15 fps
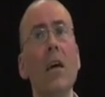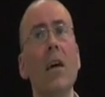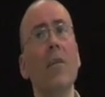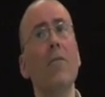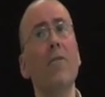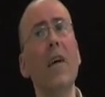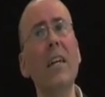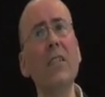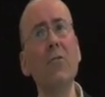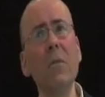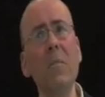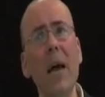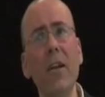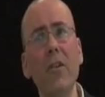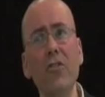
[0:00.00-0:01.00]
Factory
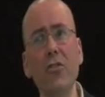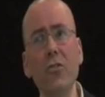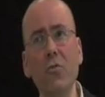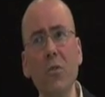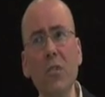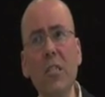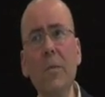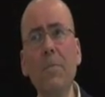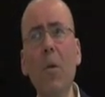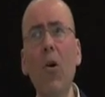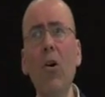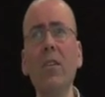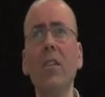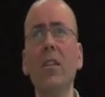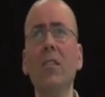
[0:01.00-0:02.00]
managers
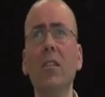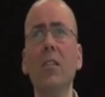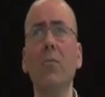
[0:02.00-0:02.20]
responded to the